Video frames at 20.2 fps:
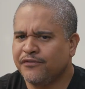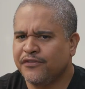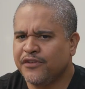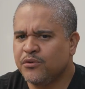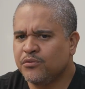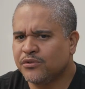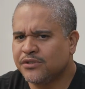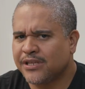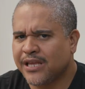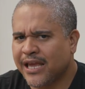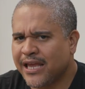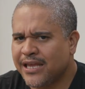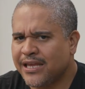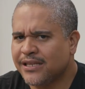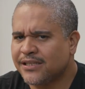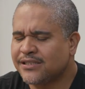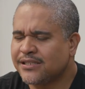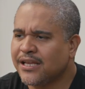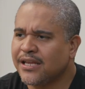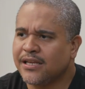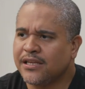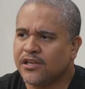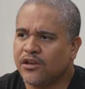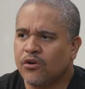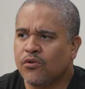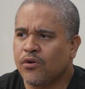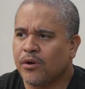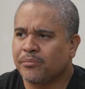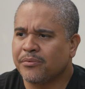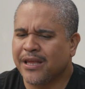if he was gay and said,
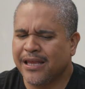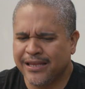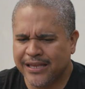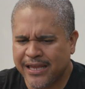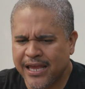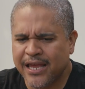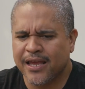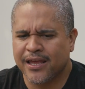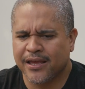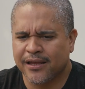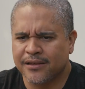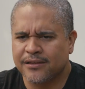yo, I'm gay, yeah.